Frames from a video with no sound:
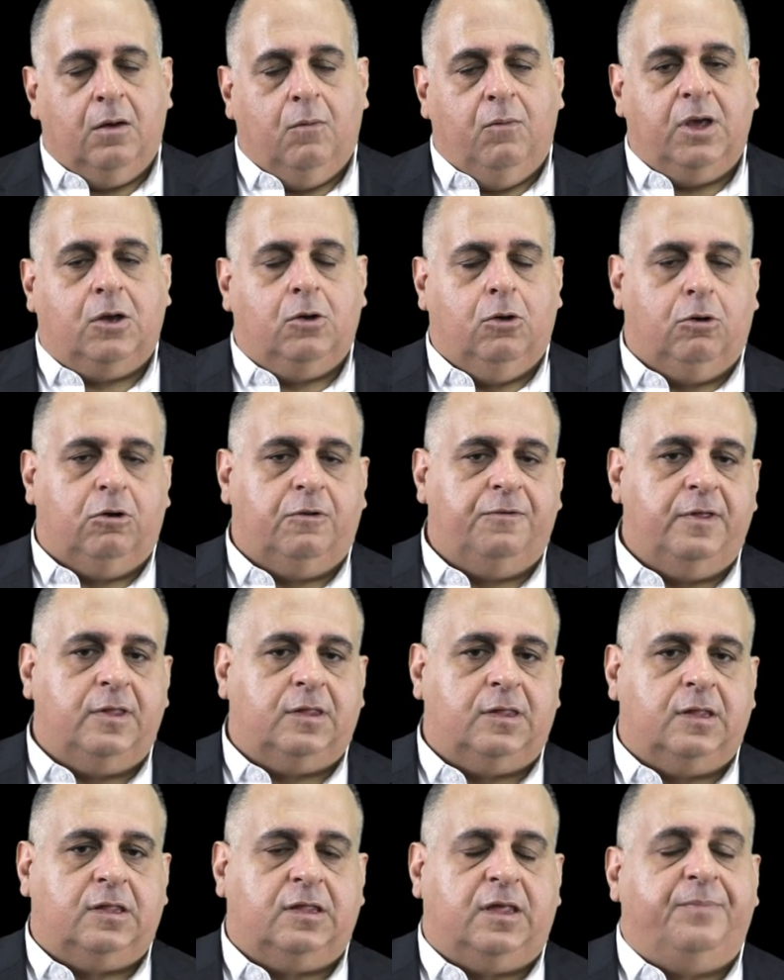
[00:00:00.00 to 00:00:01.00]
we call
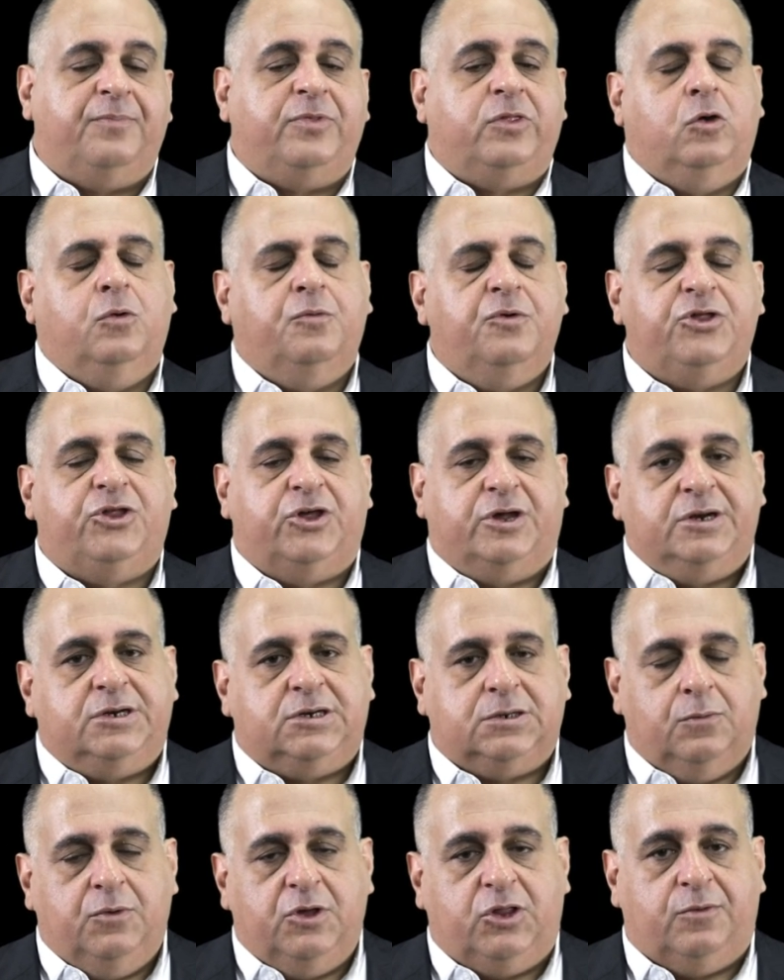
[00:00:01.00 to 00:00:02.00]
this the
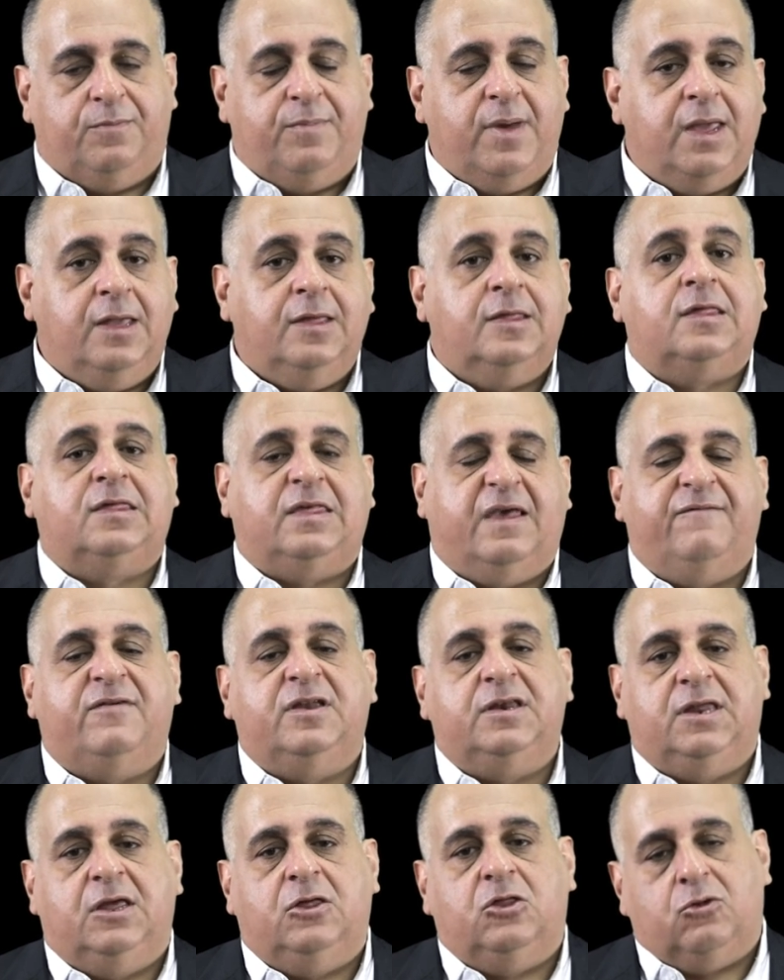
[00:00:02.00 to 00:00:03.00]
Septuagint, which means
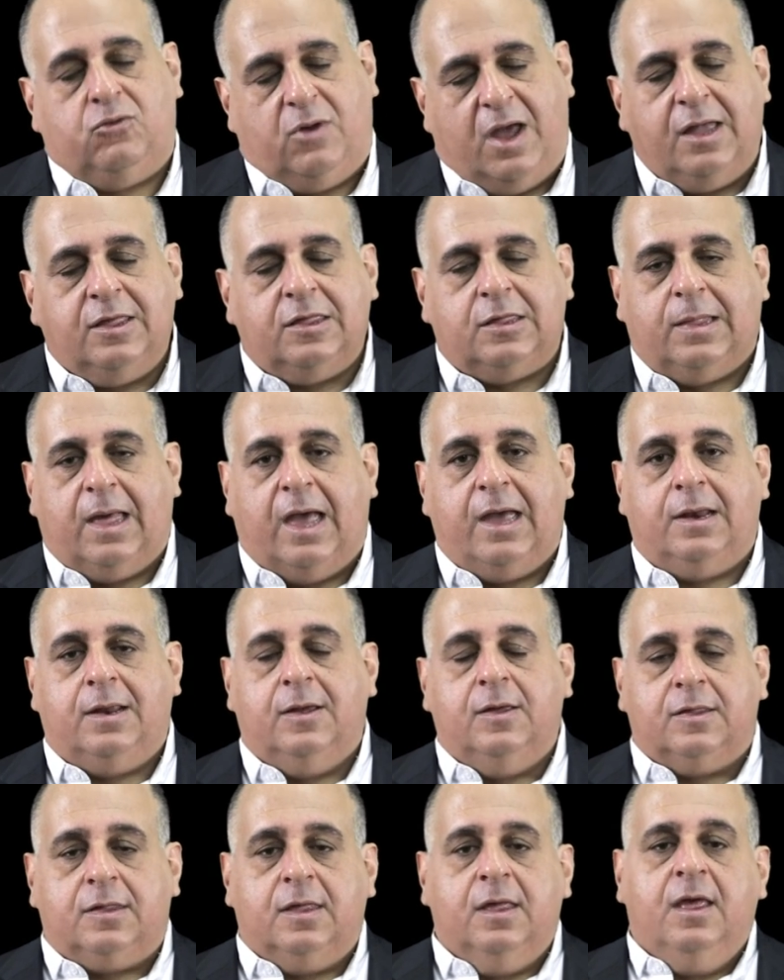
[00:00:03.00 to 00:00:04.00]
70
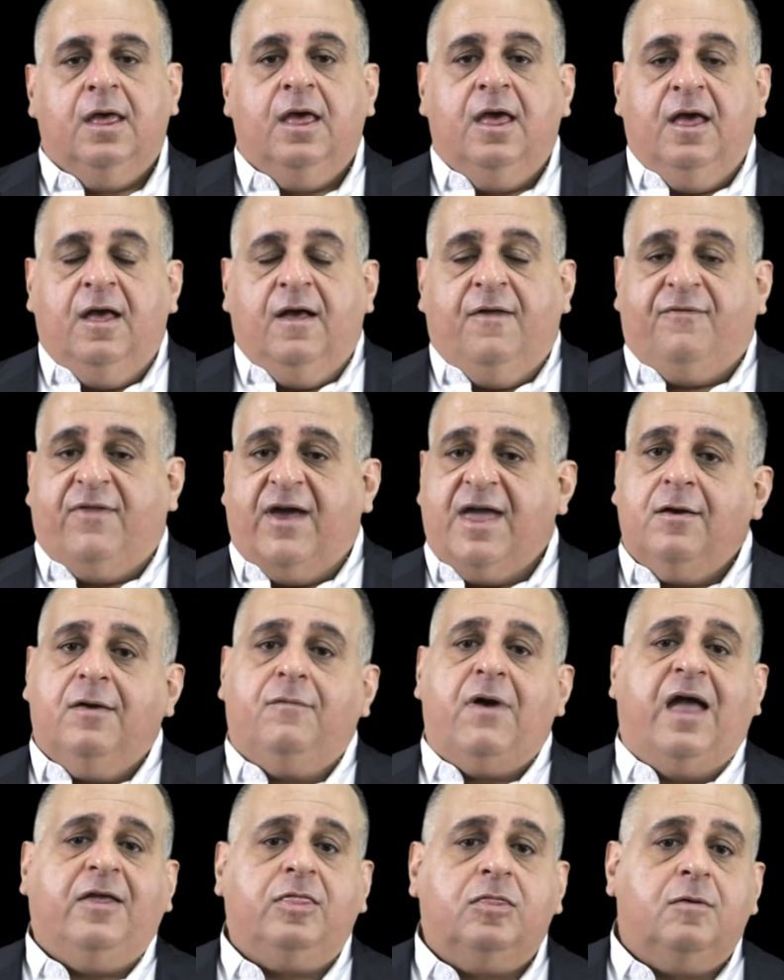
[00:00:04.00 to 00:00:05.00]
translators, they
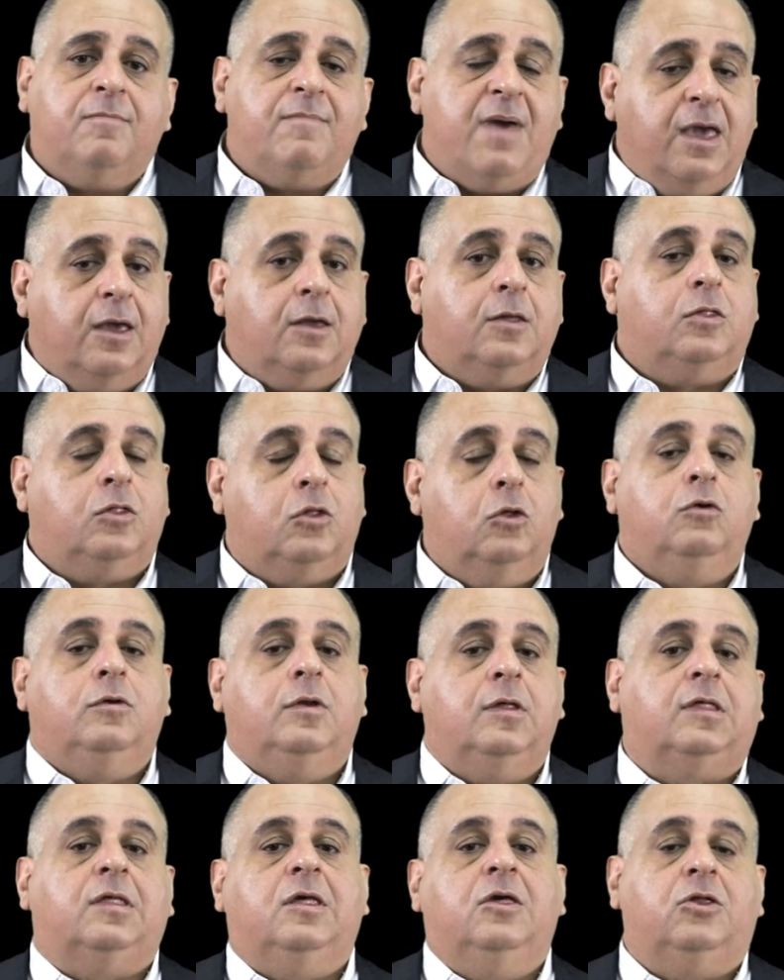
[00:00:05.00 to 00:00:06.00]
had to make two
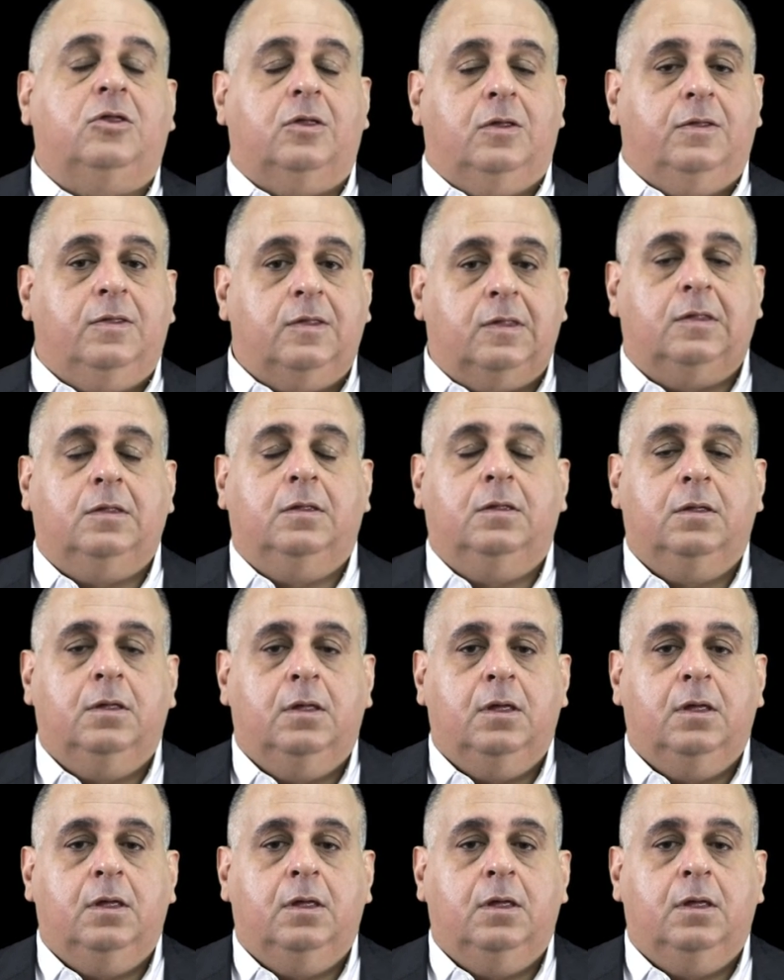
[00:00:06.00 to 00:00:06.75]
decisions.